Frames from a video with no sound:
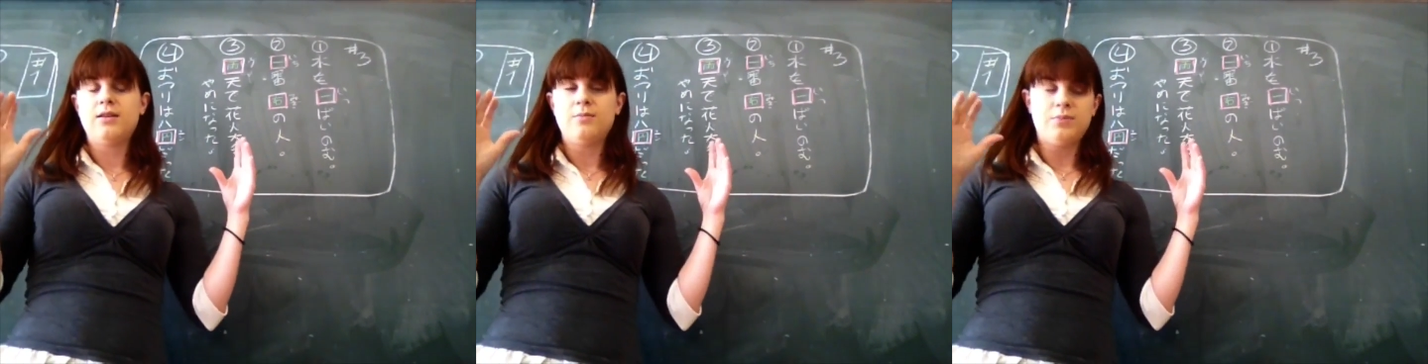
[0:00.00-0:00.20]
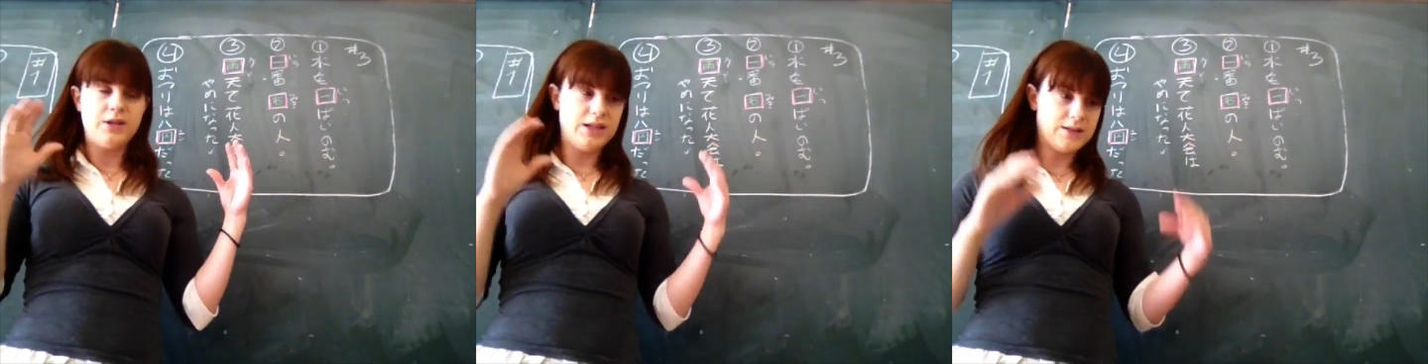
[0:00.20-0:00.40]

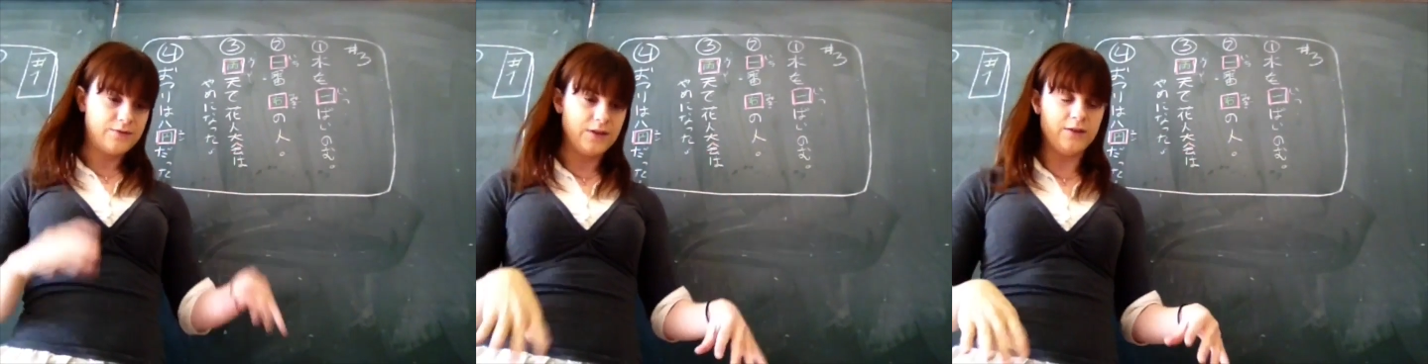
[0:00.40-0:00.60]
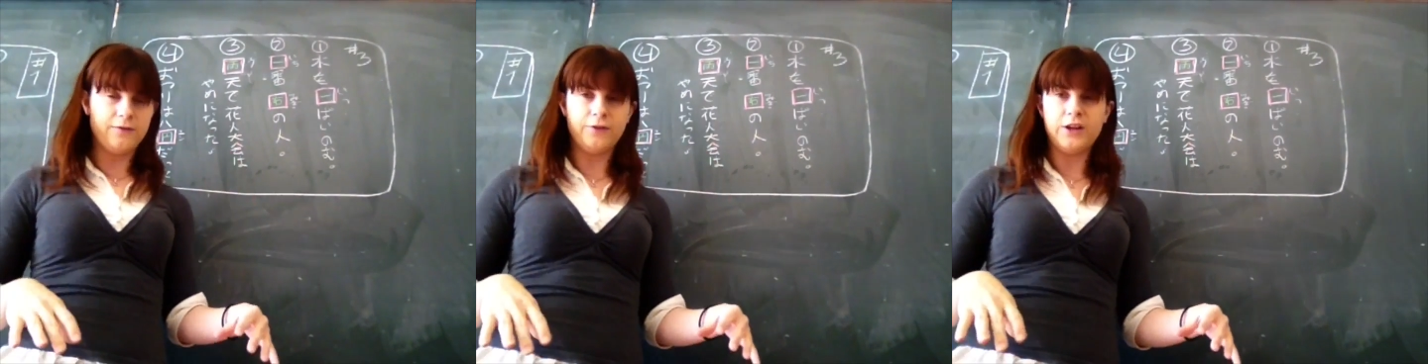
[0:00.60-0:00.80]
please
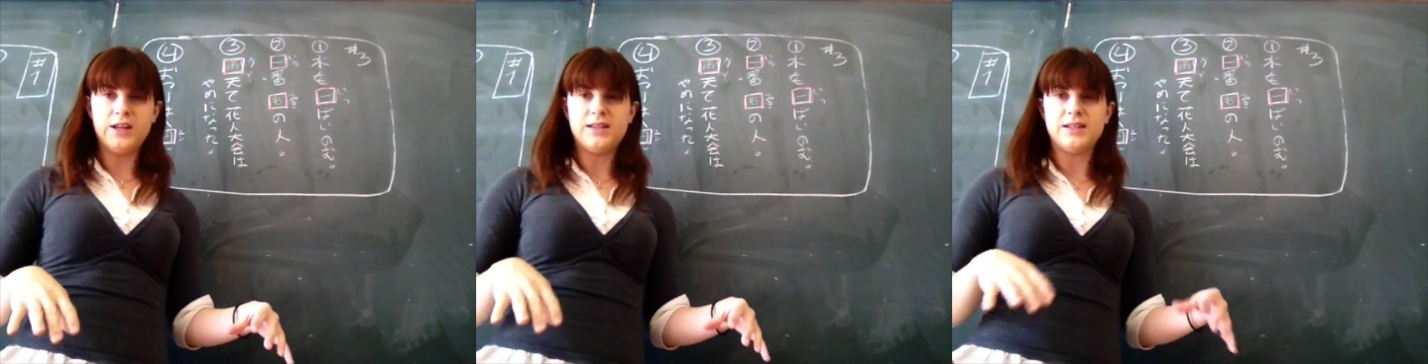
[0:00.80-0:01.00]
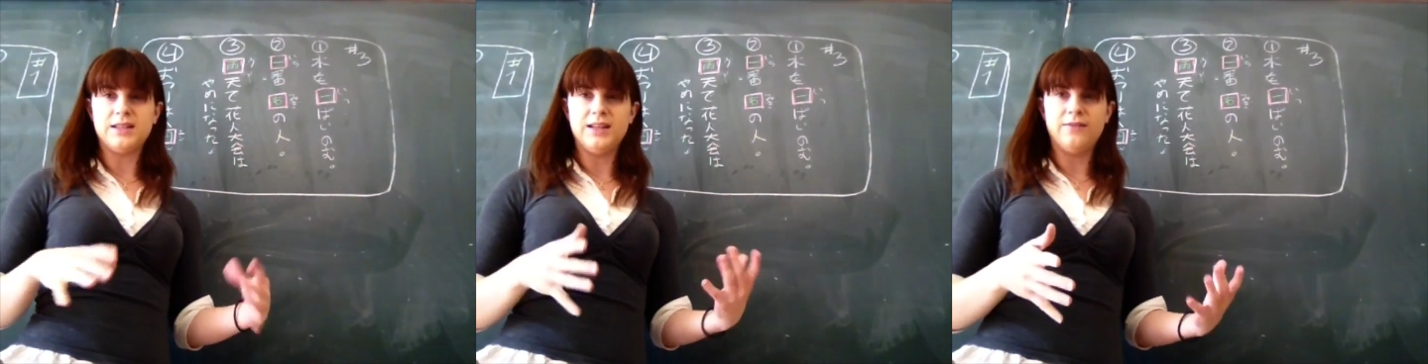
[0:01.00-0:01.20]
feel free
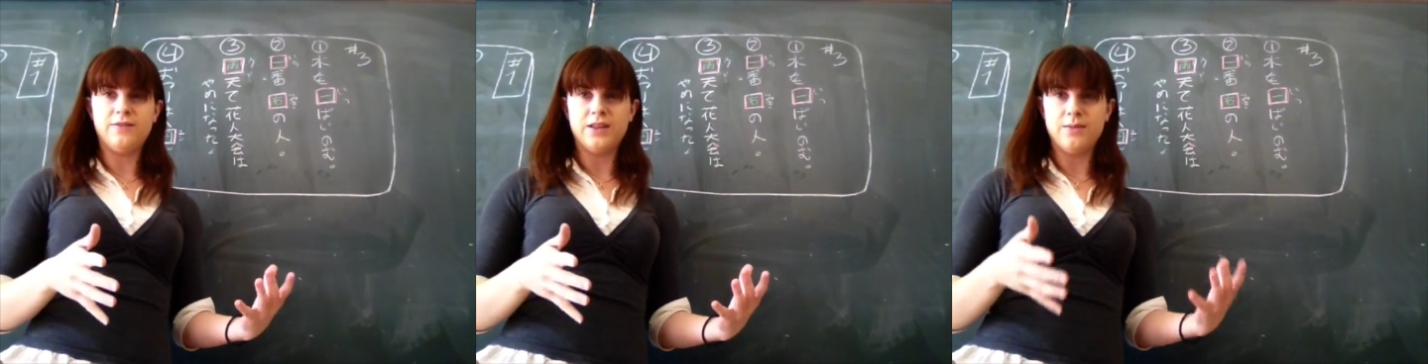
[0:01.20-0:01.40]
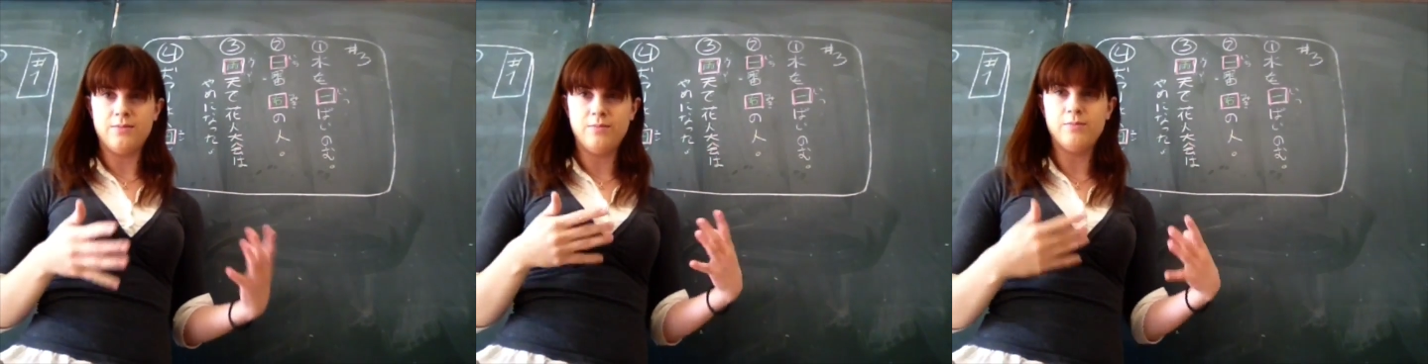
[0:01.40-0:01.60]
to leave
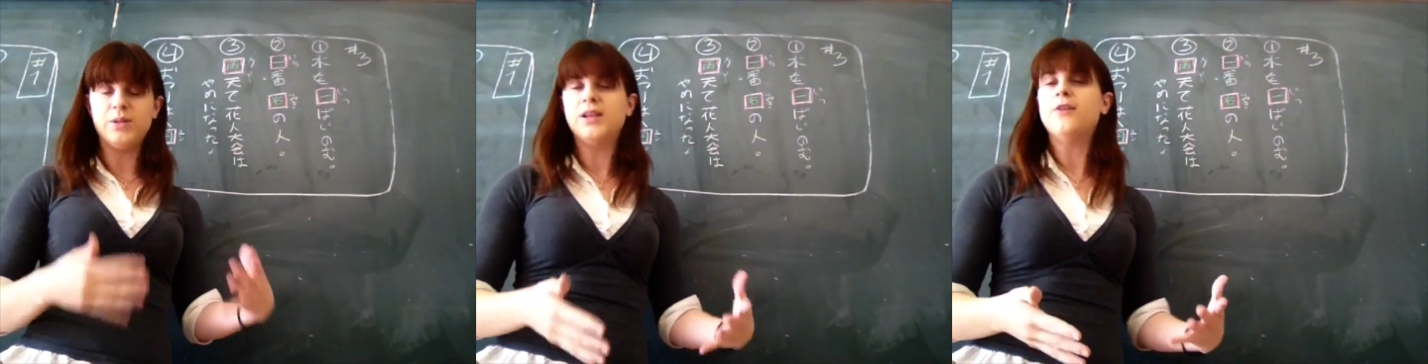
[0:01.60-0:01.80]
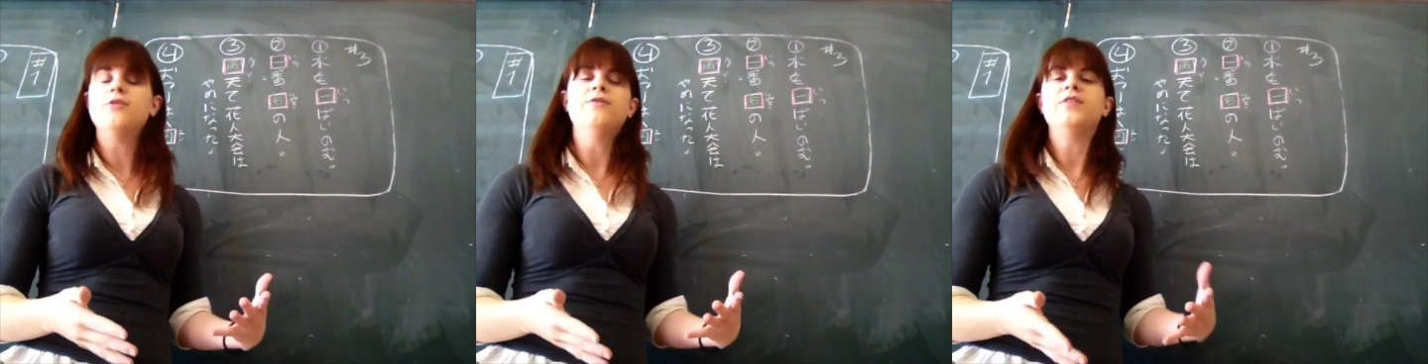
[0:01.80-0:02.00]
them
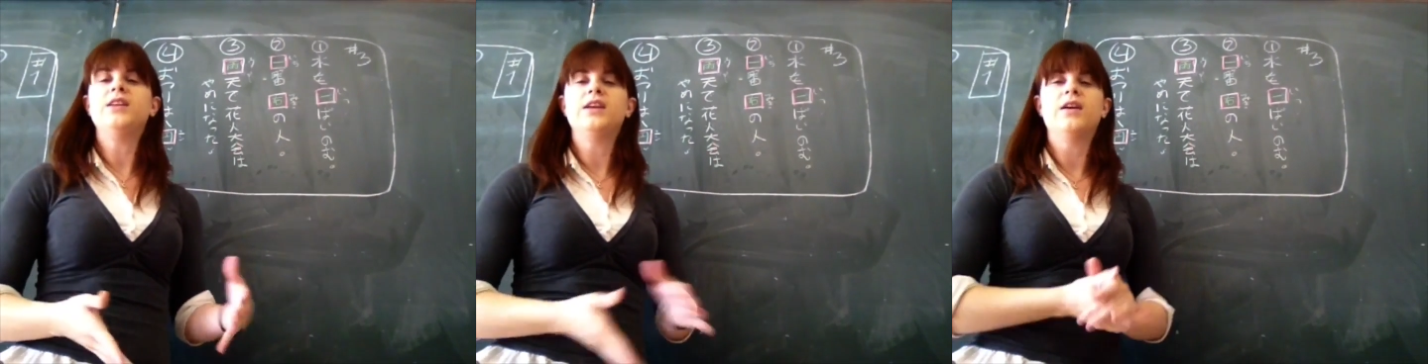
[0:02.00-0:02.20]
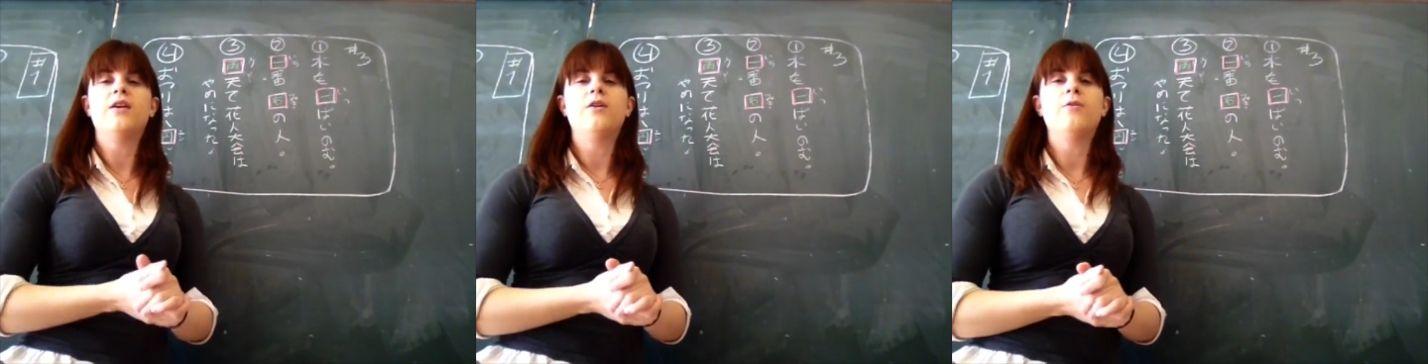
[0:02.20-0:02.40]
below the
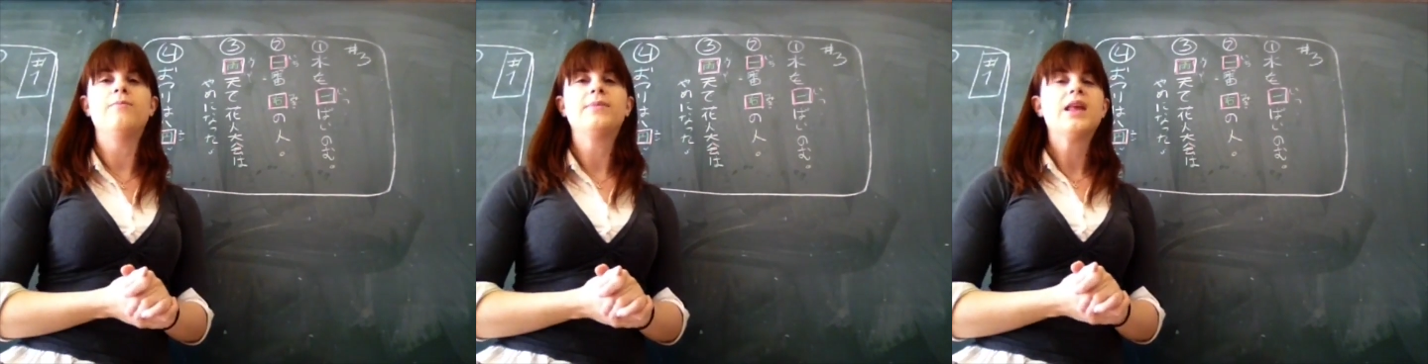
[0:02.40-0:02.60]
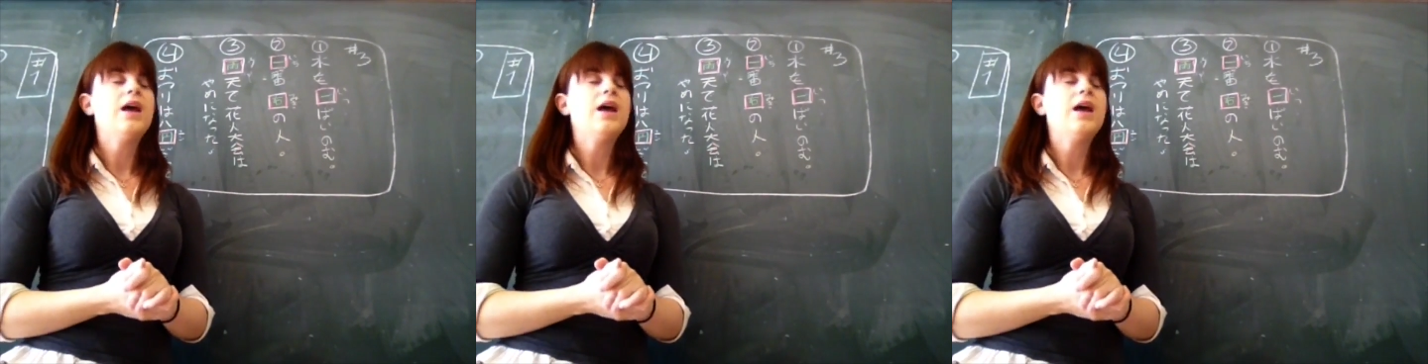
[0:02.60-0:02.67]
video.